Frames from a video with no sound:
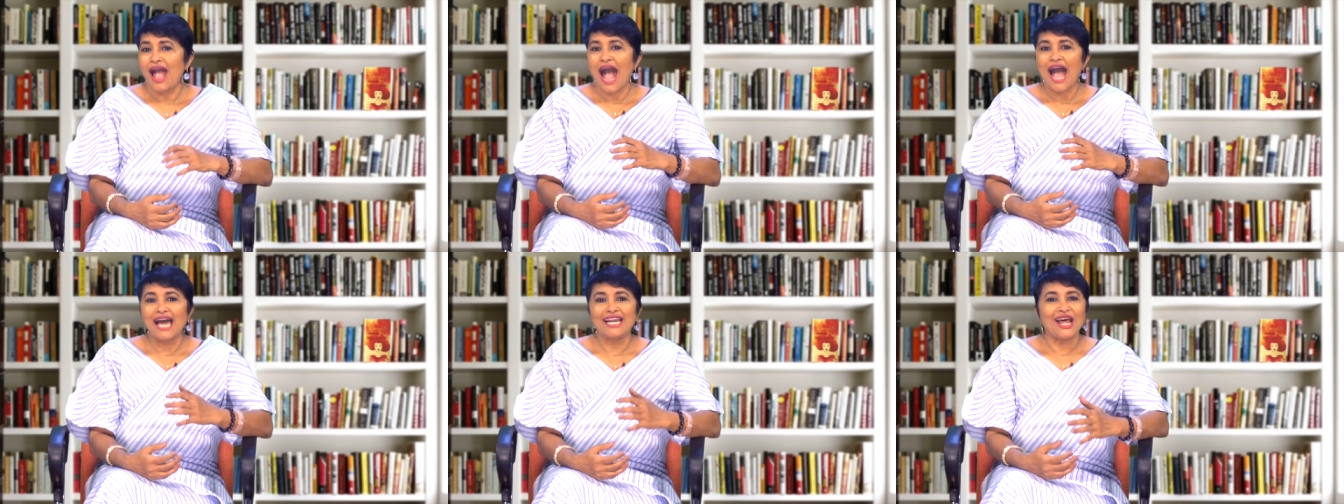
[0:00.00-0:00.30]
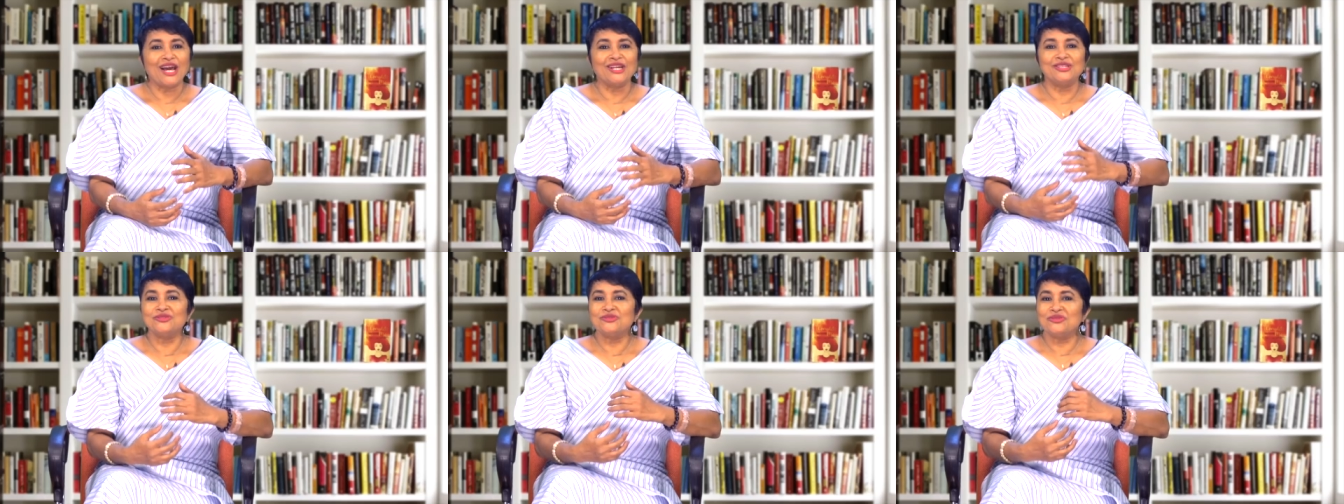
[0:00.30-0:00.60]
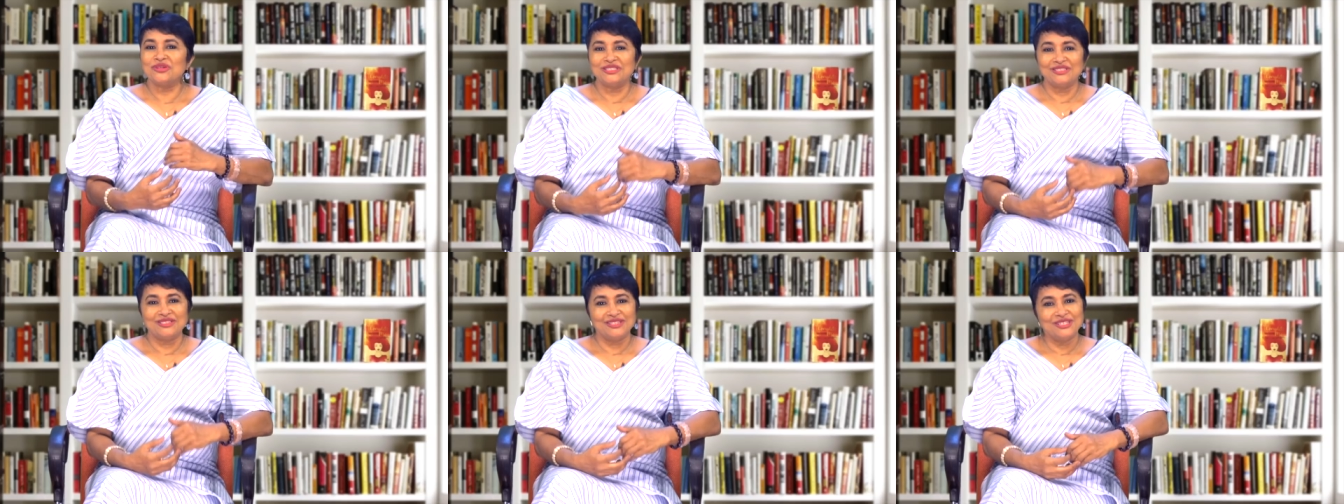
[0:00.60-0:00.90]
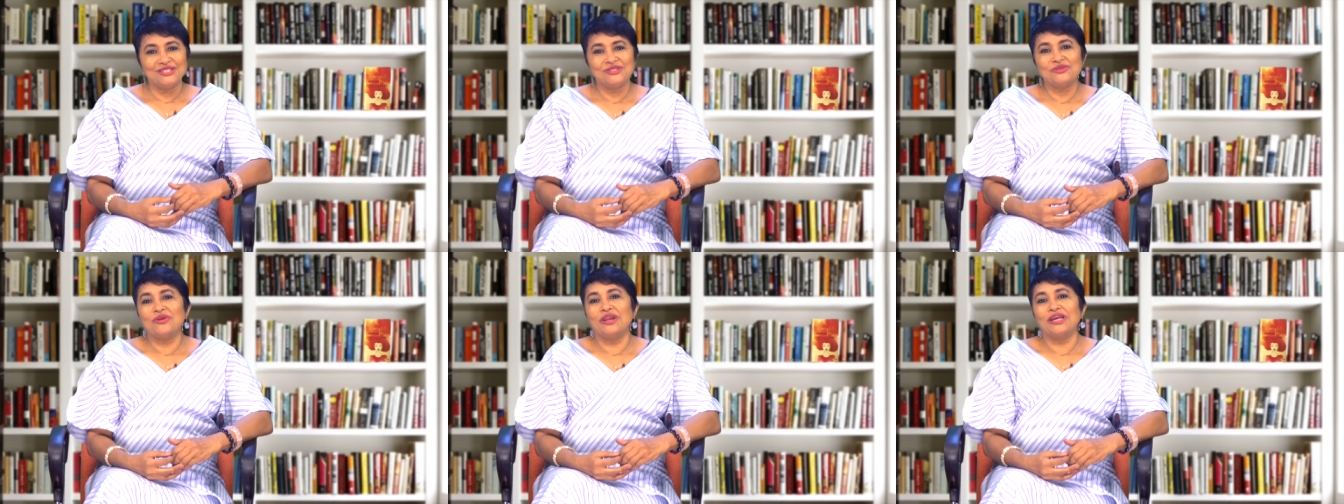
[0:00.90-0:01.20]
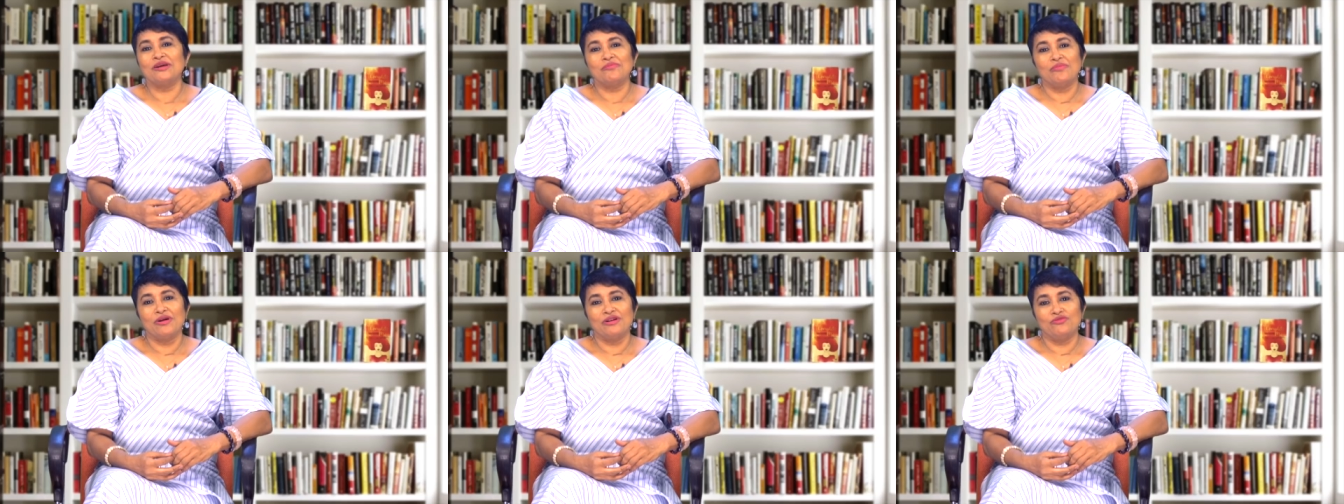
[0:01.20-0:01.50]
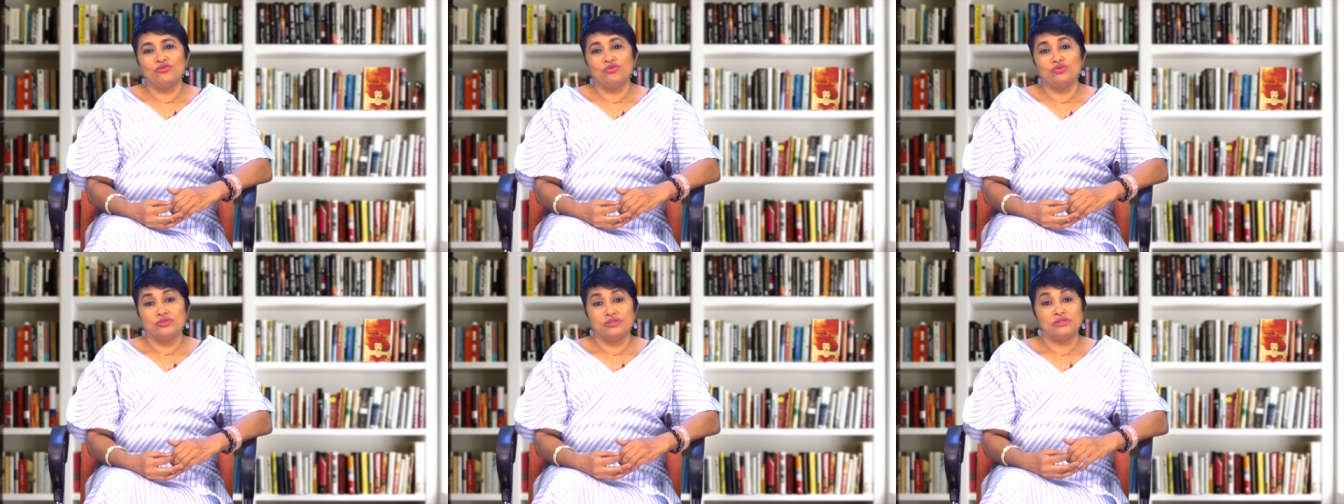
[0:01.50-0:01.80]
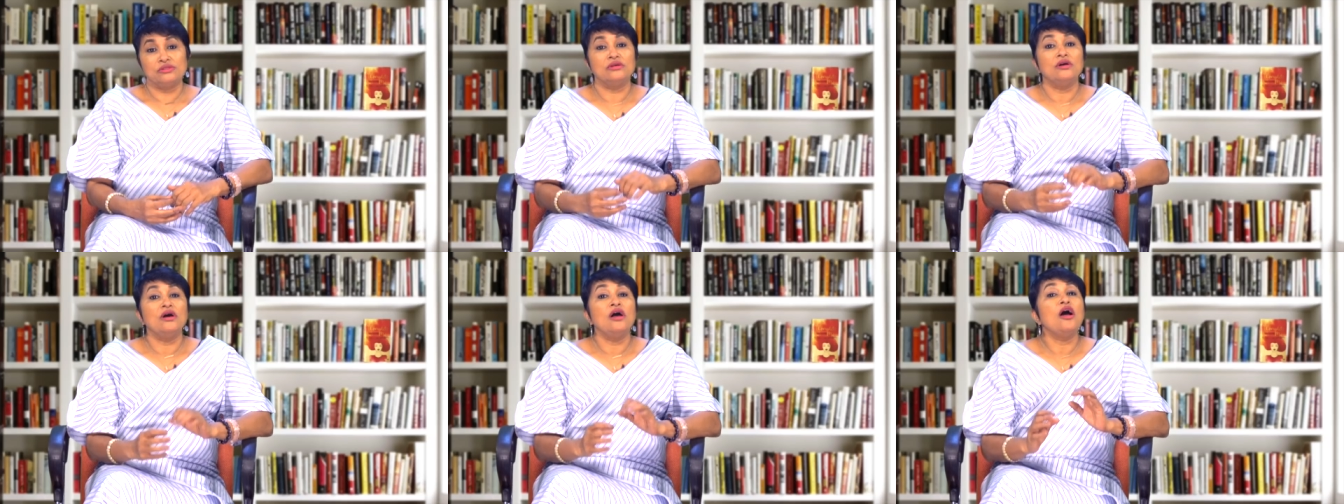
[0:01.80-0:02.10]
and I had to retreat to lick my
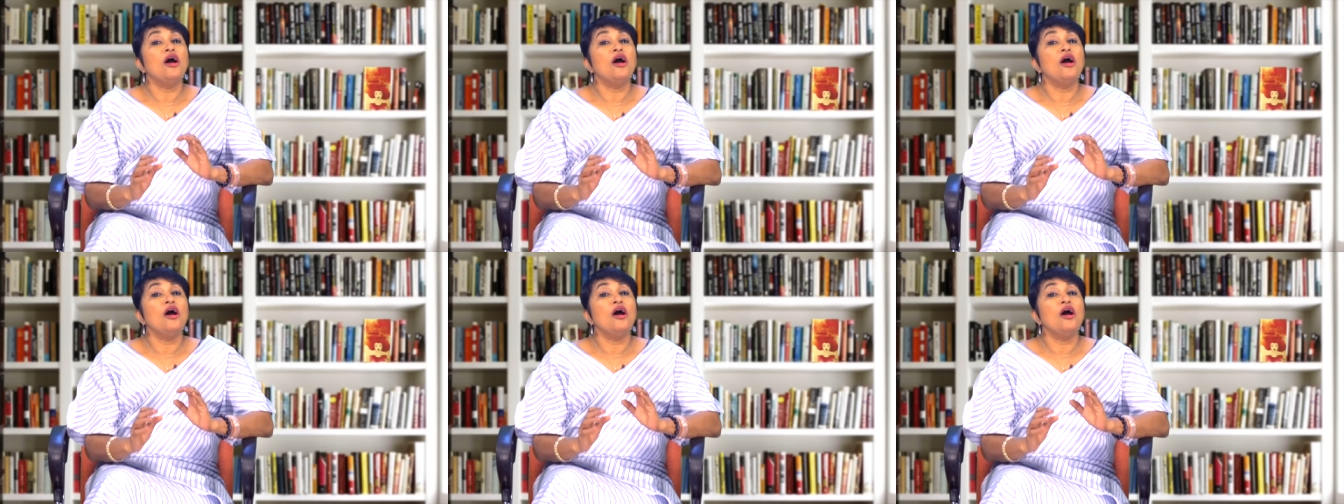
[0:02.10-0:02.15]
wounds.